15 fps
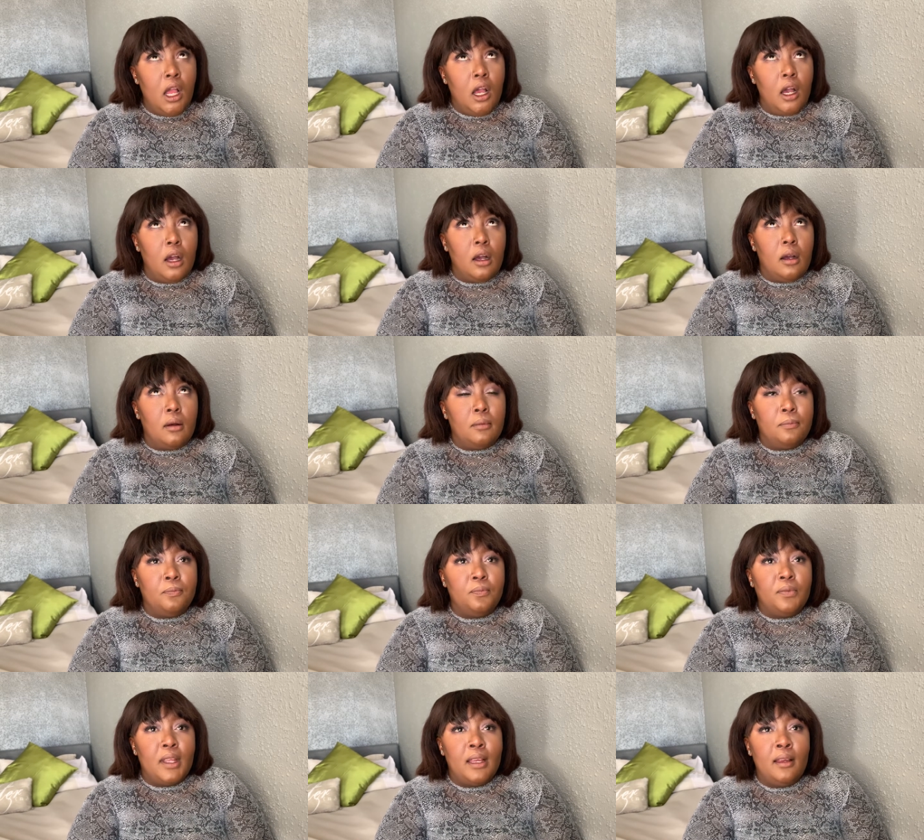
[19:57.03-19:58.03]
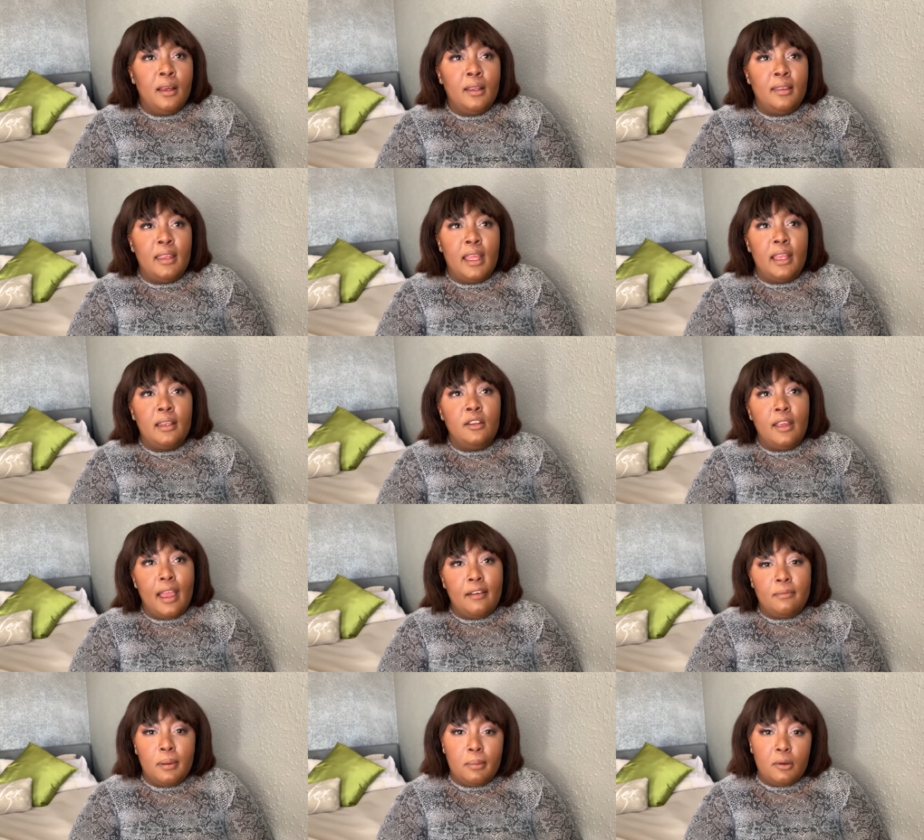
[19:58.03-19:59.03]
um then you
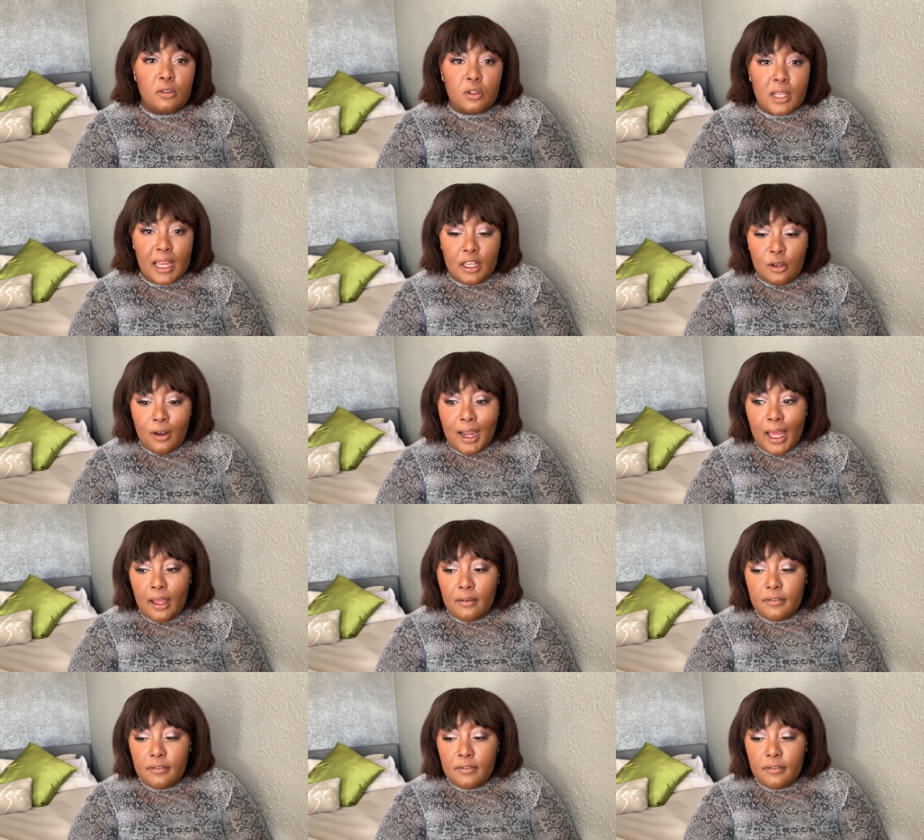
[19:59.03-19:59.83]
have people study your life